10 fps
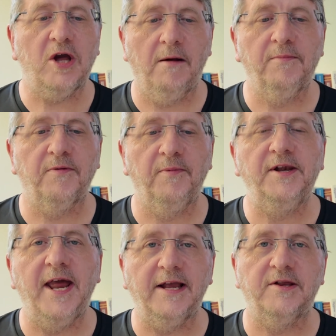comes from the
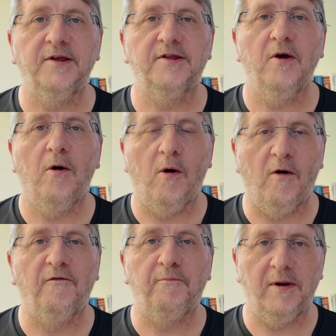nectars
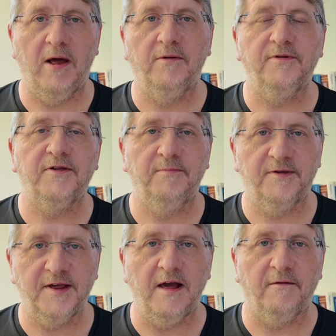of plants
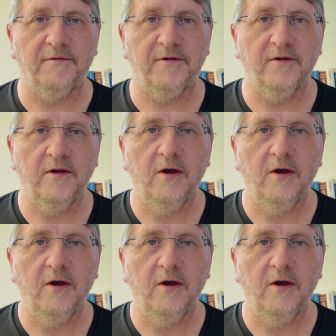themselves.